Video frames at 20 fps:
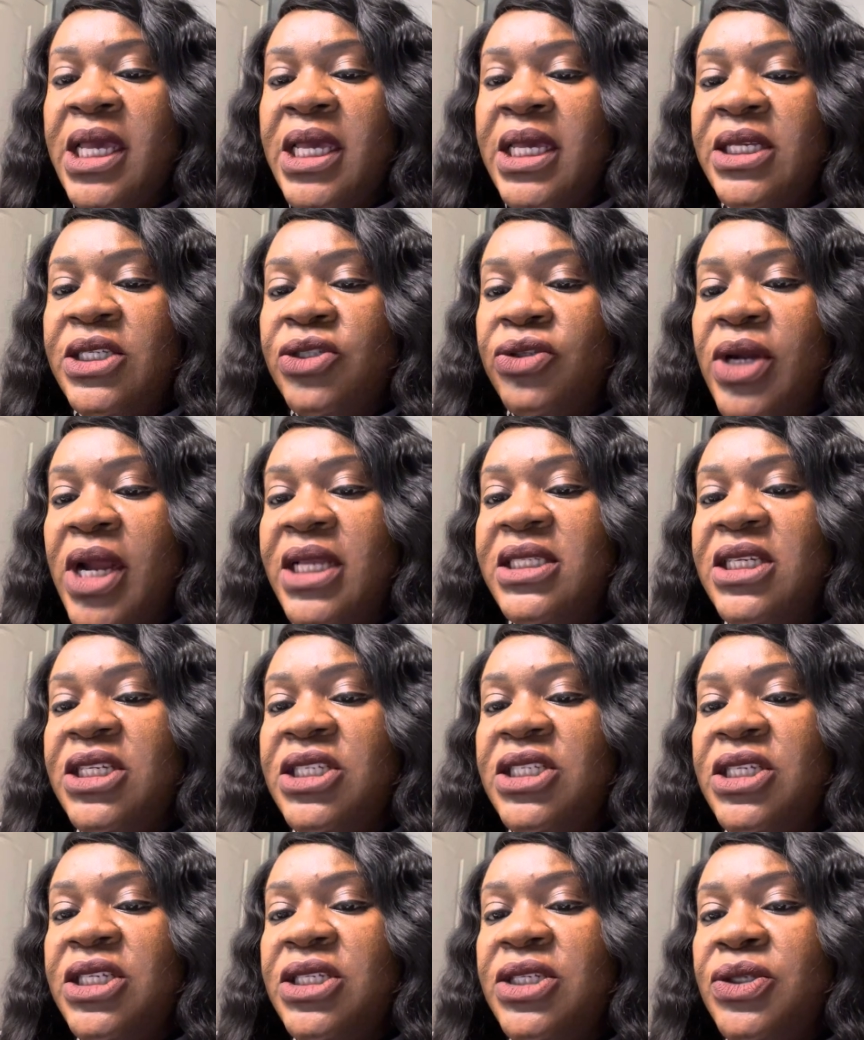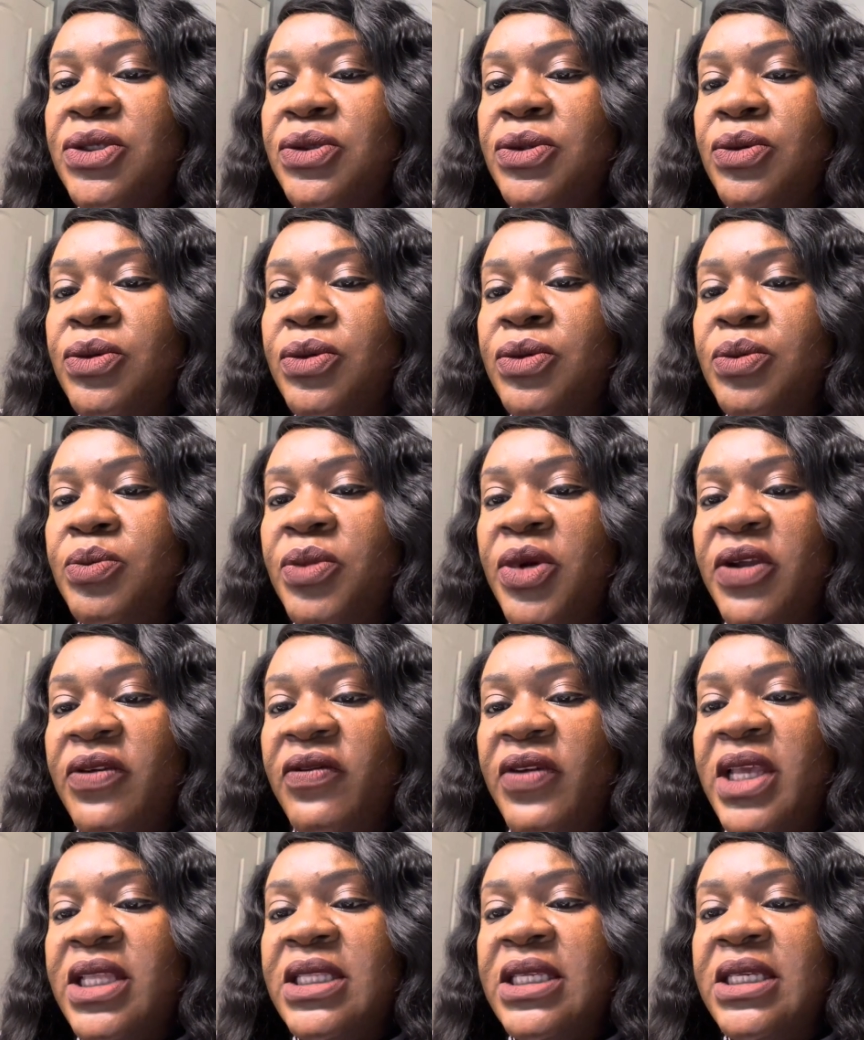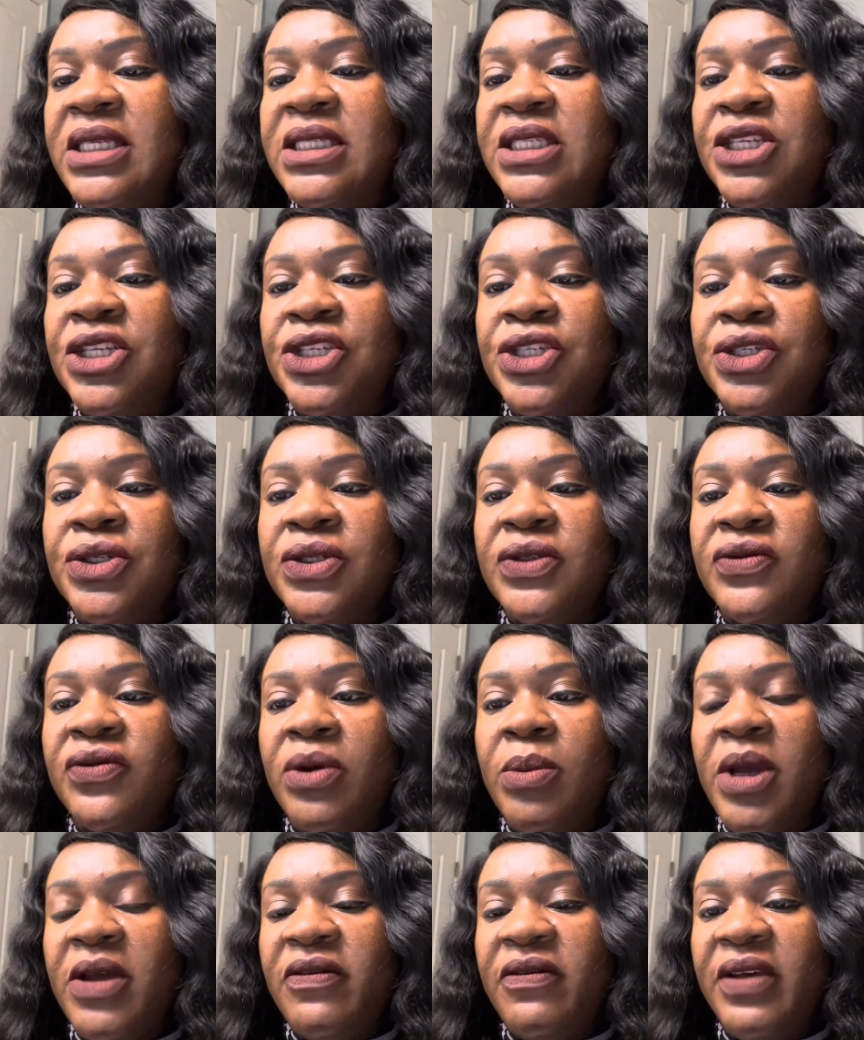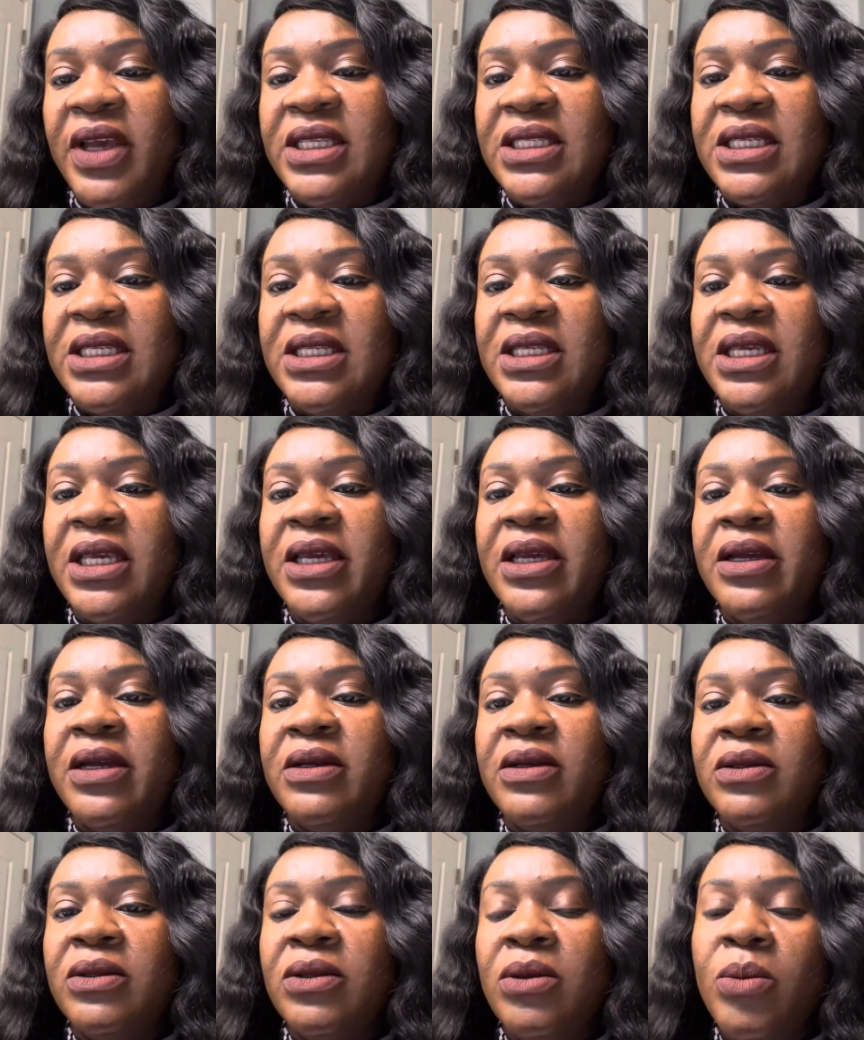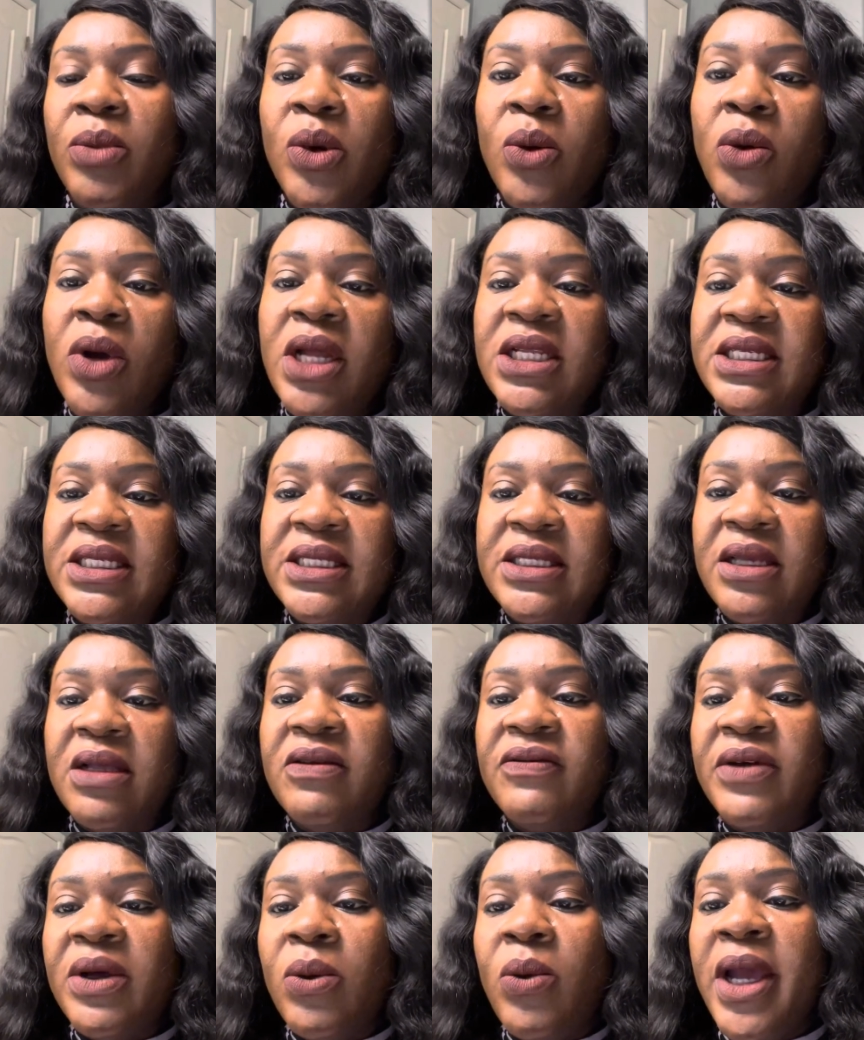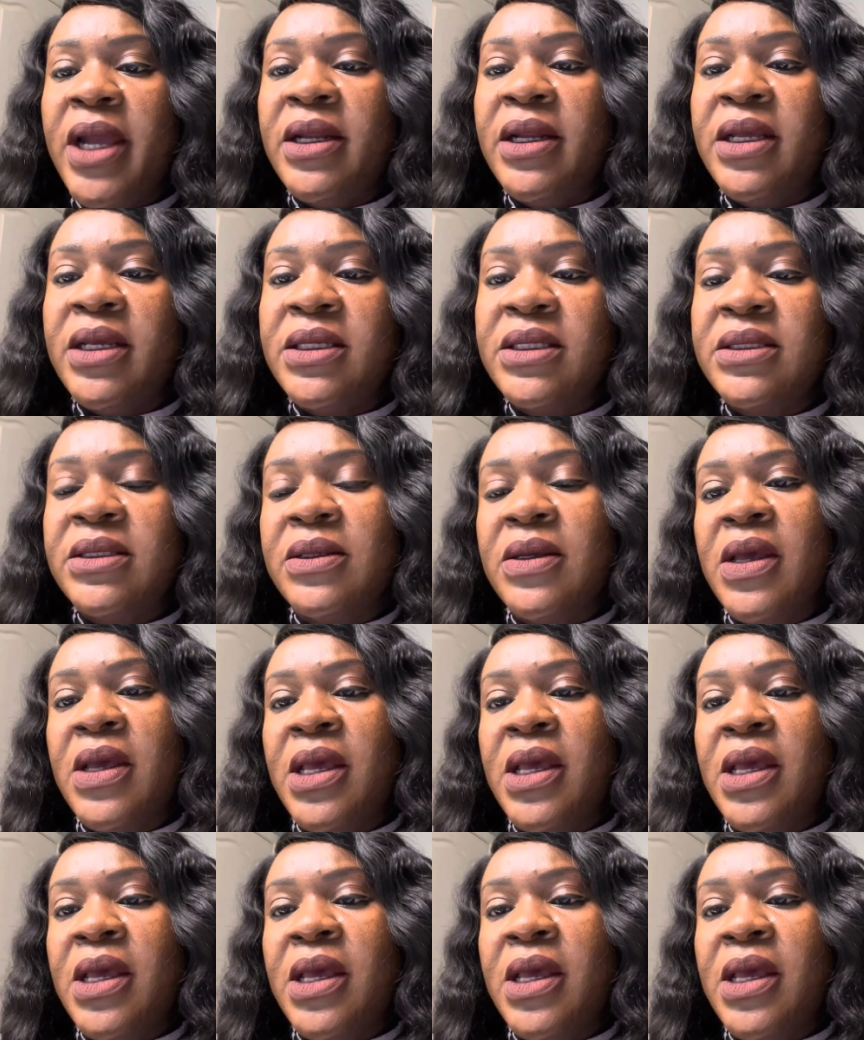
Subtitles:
Strategies to prevent these issues from affecting care. Number 1 is self-awareness.